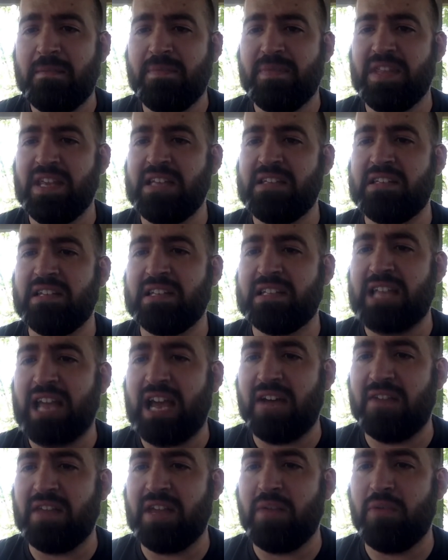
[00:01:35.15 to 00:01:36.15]
This is
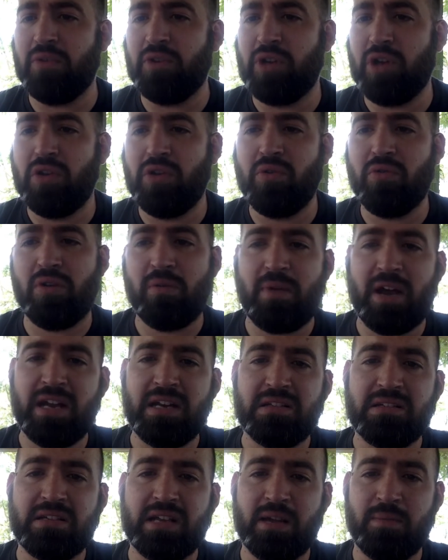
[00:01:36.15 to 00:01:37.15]
how they will know you are my
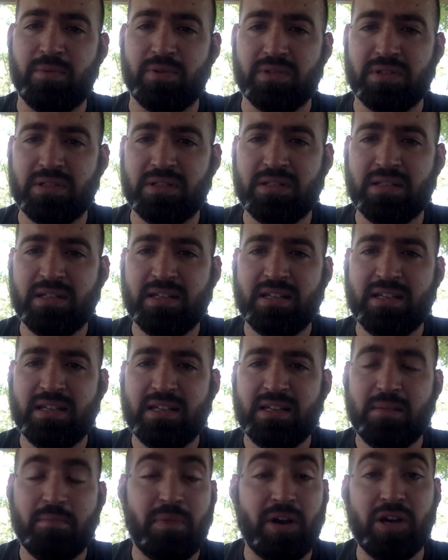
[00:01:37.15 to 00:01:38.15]
disciples,
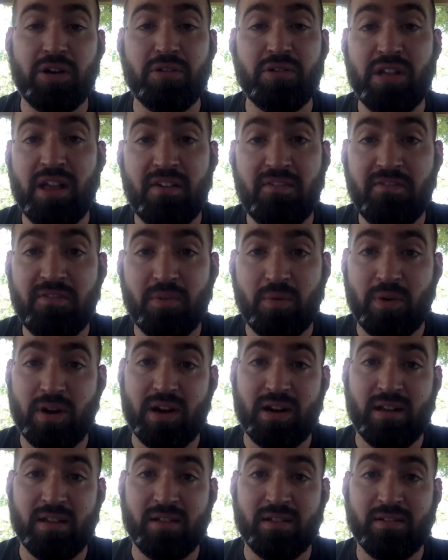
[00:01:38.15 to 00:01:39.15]
by your love for one
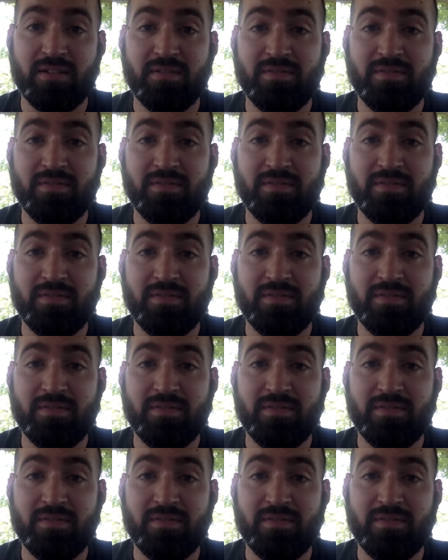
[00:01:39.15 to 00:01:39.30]
another.